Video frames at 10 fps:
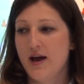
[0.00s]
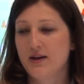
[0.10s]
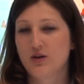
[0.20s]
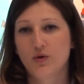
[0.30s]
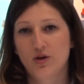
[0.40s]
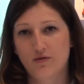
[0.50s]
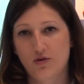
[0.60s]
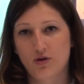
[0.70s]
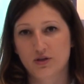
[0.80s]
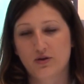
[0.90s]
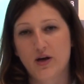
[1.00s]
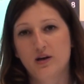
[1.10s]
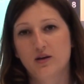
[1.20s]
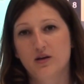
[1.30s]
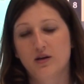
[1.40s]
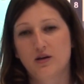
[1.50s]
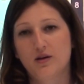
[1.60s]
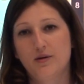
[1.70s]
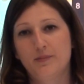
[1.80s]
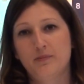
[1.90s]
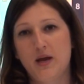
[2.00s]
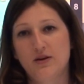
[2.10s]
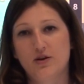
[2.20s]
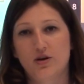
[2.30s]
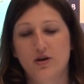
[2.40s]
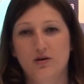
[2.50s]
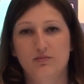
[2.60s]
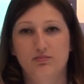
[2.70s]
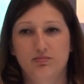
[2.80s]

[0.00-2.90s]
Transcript: and the win of Hoang Thanh made her,